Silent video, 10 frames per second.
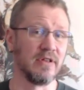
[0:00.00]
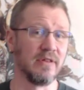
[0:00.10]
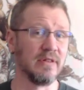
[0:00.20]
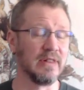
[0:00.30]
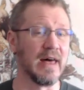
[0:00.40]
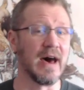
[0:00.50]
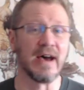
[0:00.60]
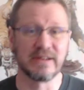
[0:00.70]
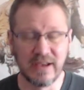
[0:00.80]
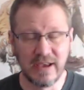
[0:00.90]

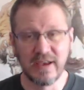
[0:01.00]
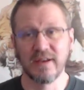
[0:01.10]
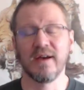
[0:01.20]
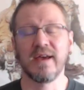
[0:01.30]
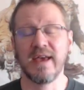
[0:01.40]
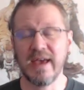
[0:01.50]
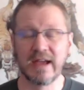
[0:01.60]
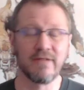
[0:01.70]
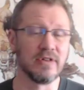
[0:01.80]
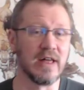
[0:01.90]
a
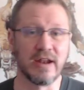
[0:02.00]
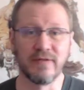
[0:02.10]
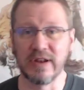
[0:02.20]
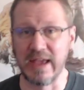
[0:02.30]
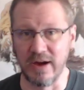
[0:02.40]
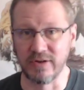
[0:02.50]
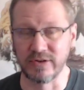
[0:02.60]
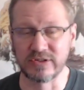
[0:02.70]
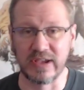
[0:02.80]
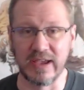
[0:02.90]
heck of a lot of encounters.